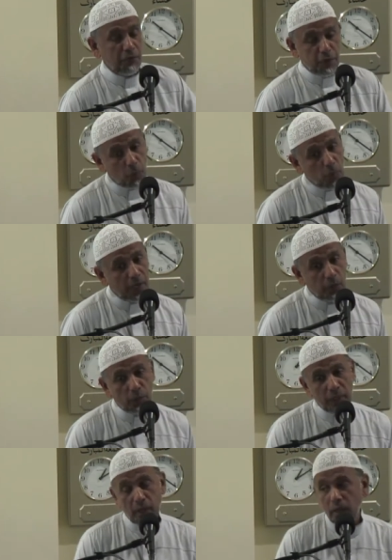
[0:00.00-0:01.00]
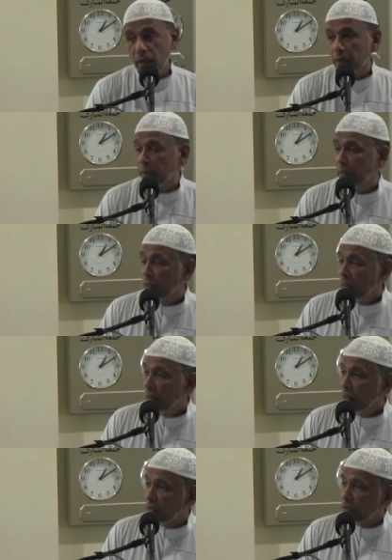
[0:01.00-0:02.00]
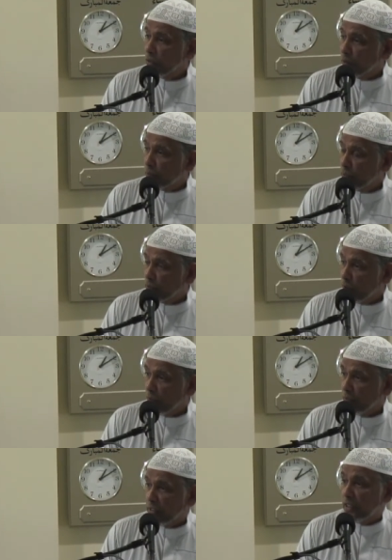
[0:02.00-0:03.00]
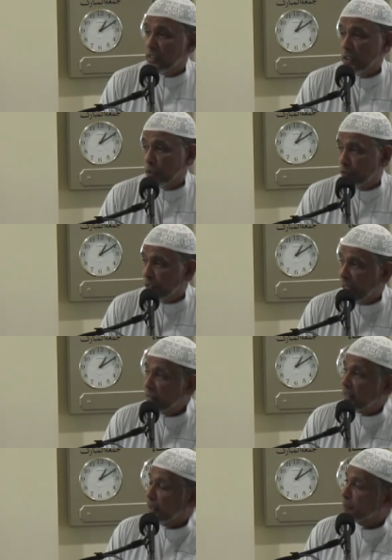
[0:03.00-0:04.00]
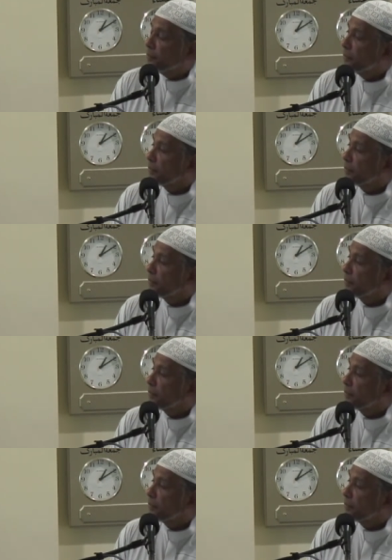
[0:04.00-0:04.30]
from where we are in terms of deteriorating.